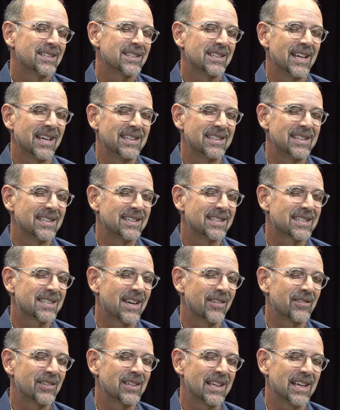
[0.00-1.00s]
it's a
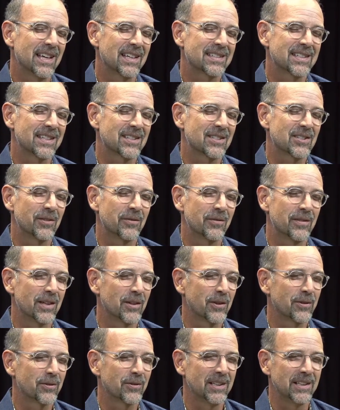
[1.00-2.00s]
1970 SS
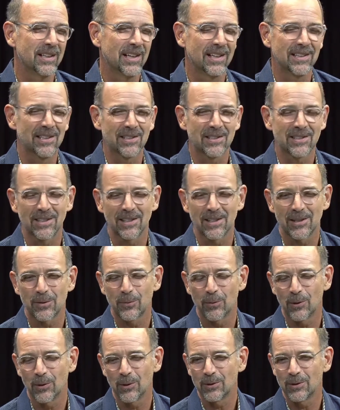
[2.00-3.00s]
Chevelle
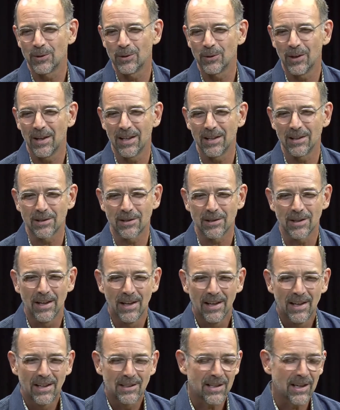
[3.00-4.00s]
396 402
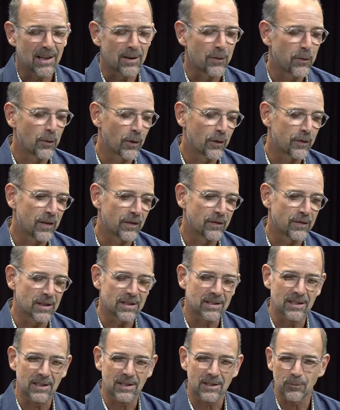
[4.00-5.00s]
heads. It's got a
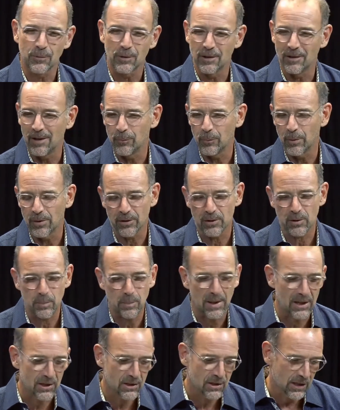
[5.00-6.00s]
456 rear end with a
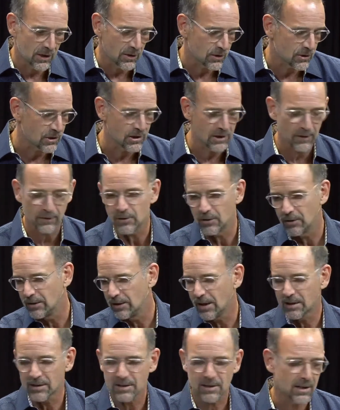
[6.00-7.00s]
smash gear
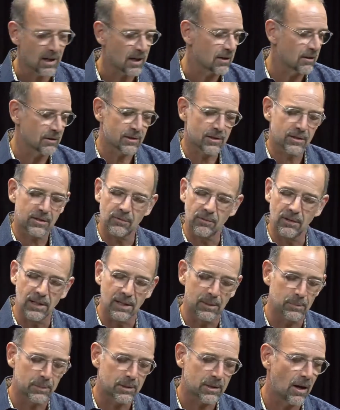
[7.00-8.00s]
shifter and the sucker
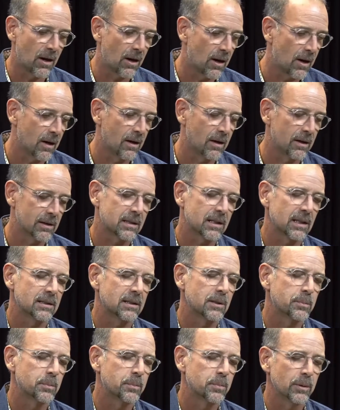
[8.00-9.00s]
screams. Ah, oh, it's
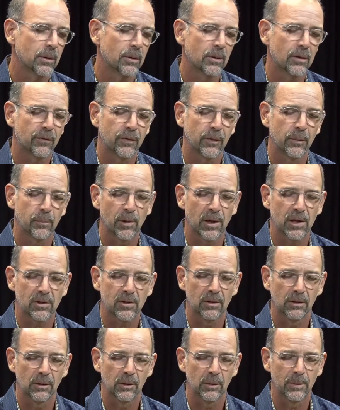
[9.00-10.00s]
got these beautiful
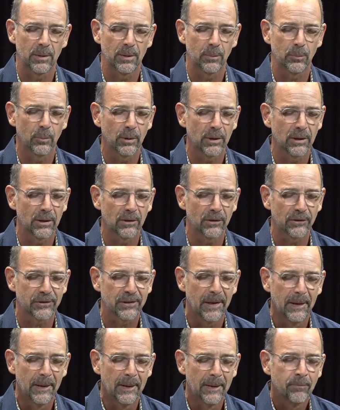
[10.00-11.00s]
brushed aluminum
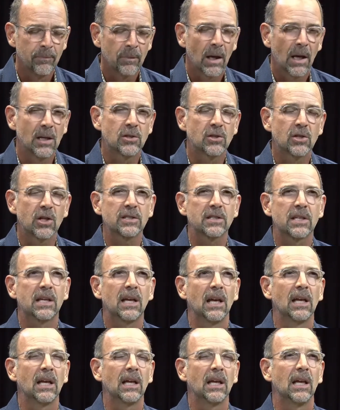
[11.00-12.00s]
wheels. And
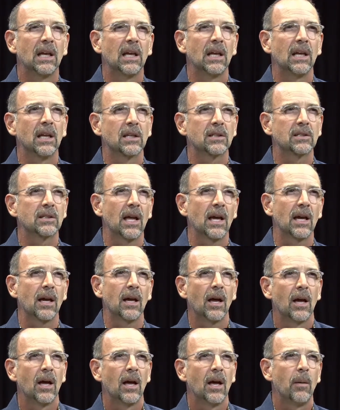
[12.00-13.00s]
just getting in it, it's
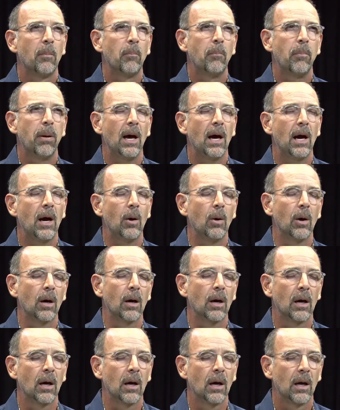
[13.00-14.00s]
like
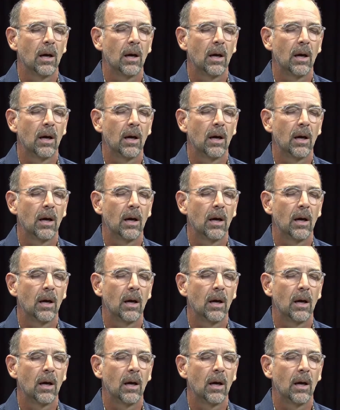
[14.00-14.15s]
power.